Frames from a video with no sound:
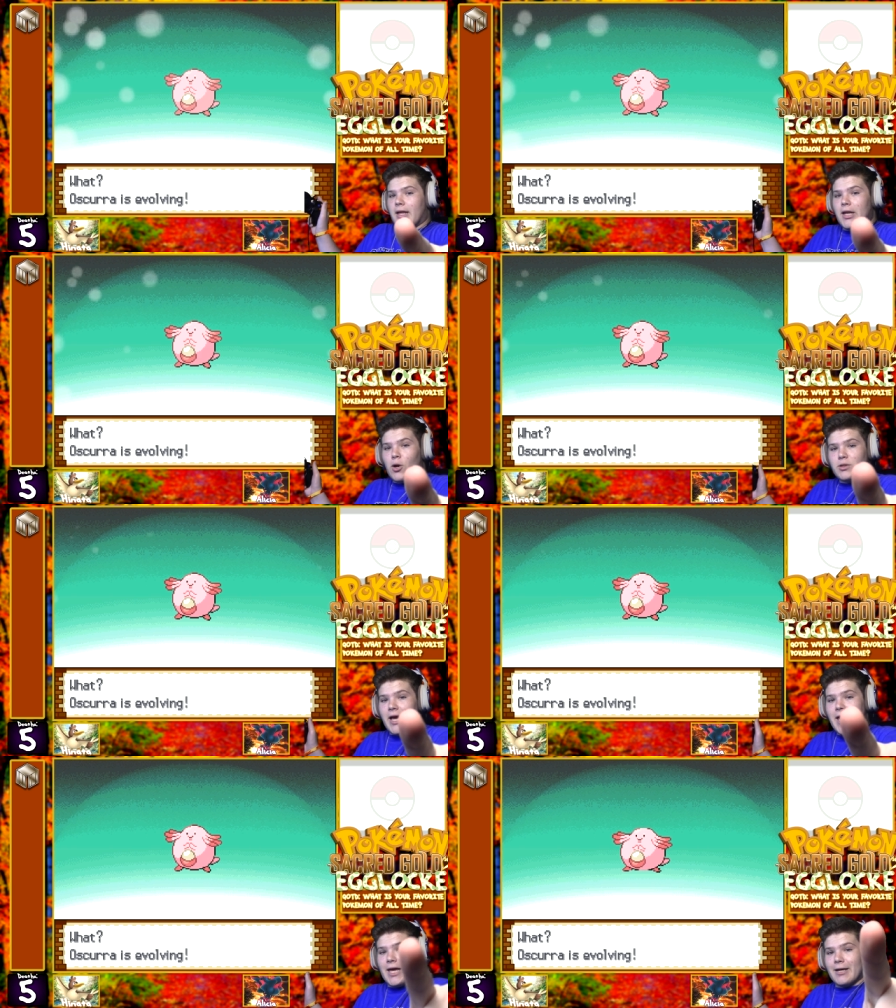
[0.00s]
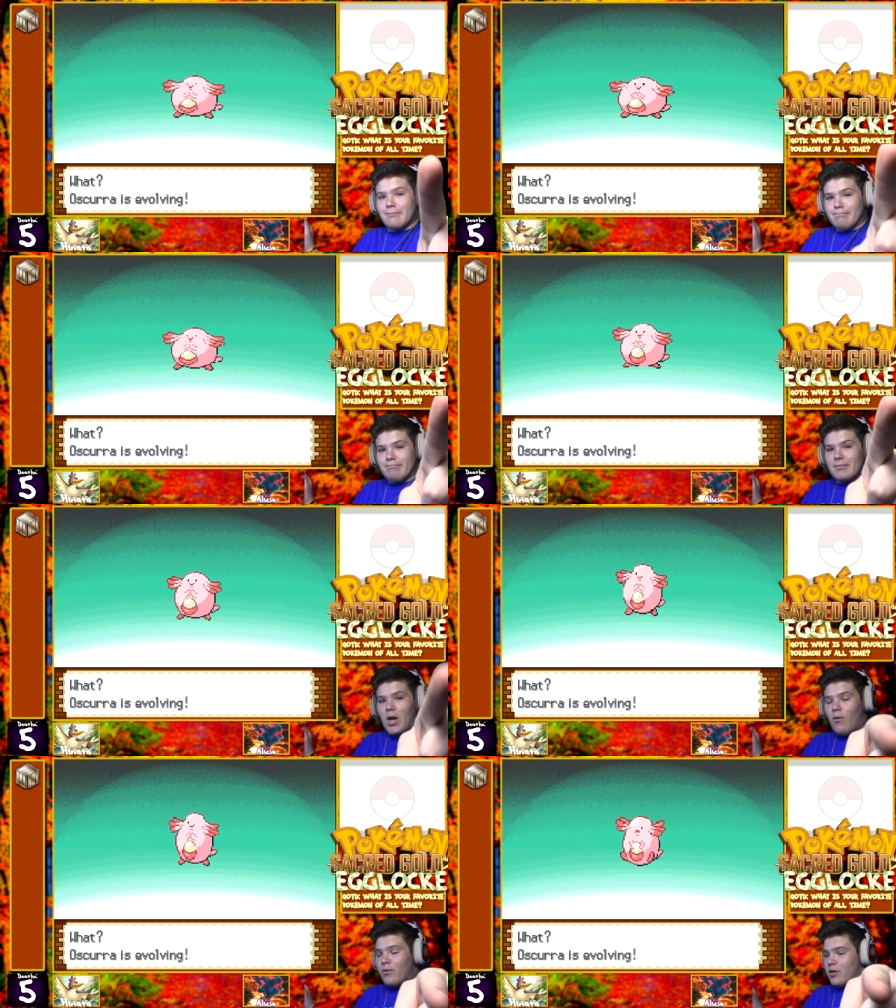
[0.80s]
note taken.
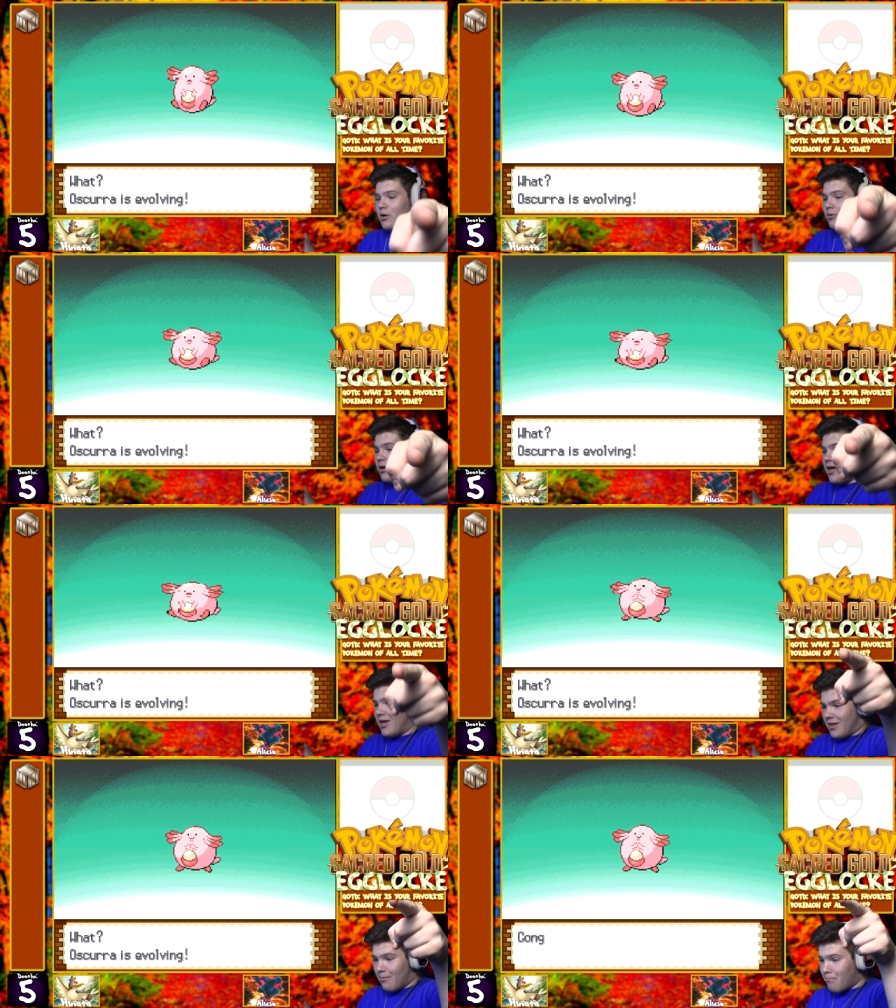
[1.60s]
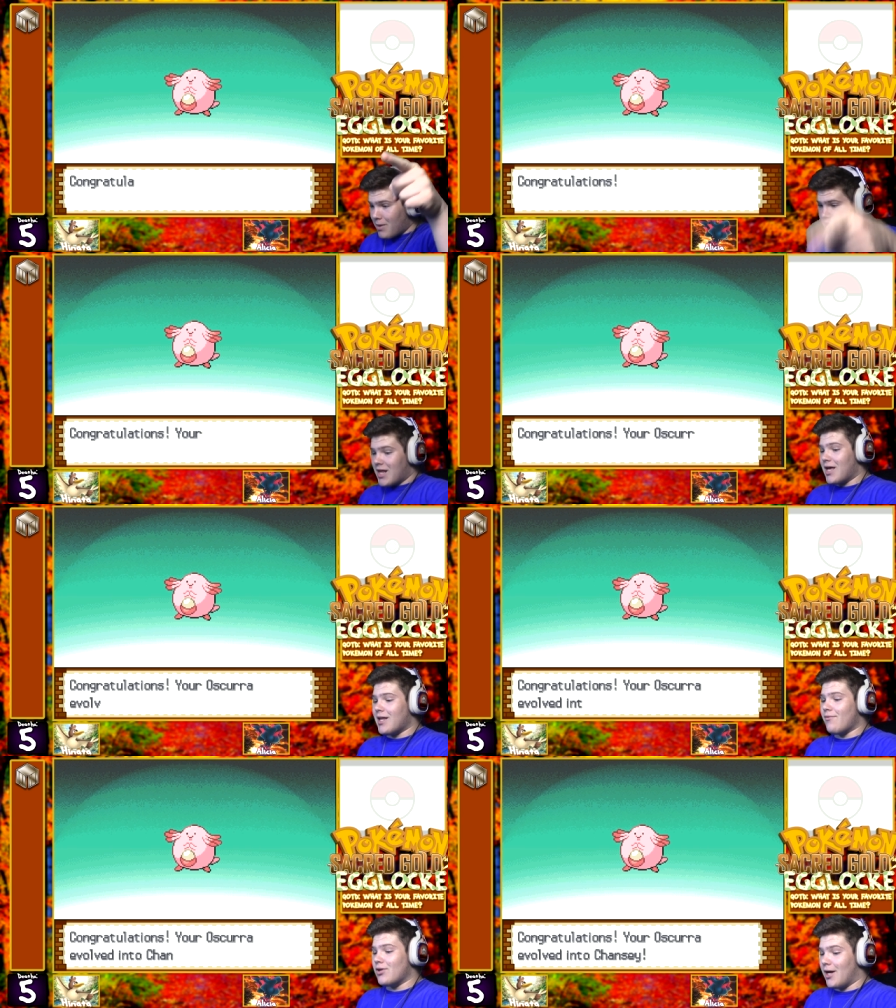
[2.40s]
Oval Stone is immediate
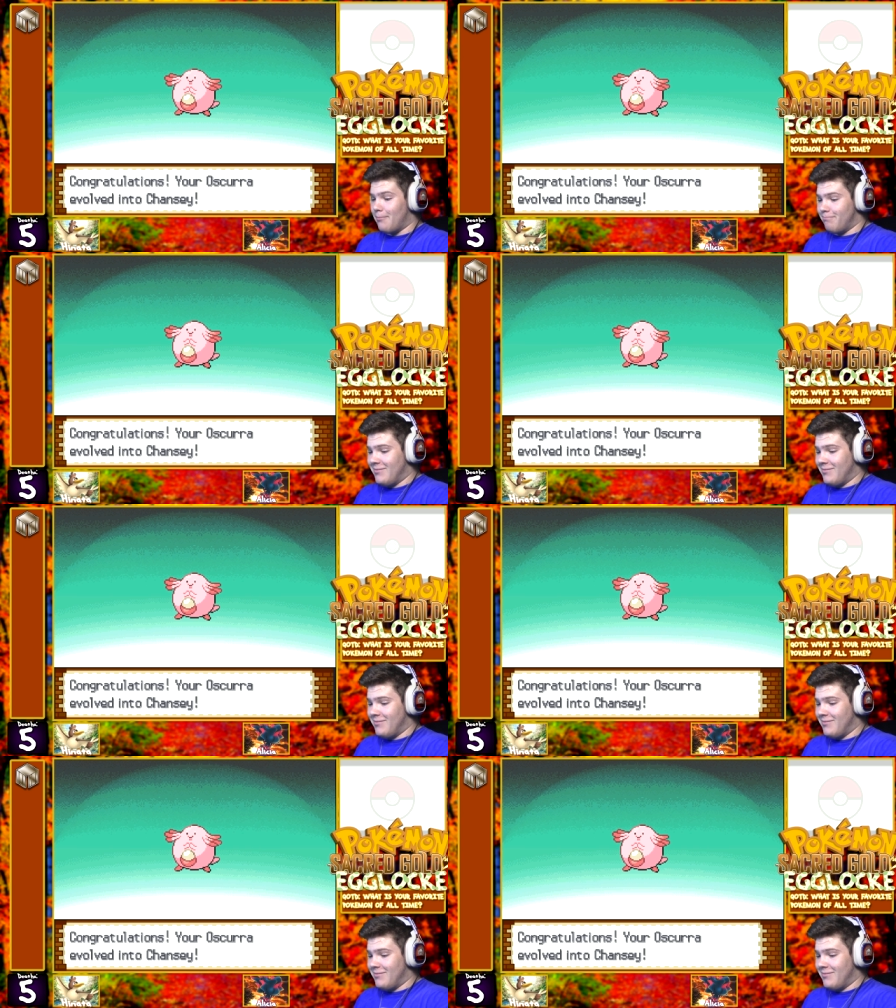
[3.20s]
level up.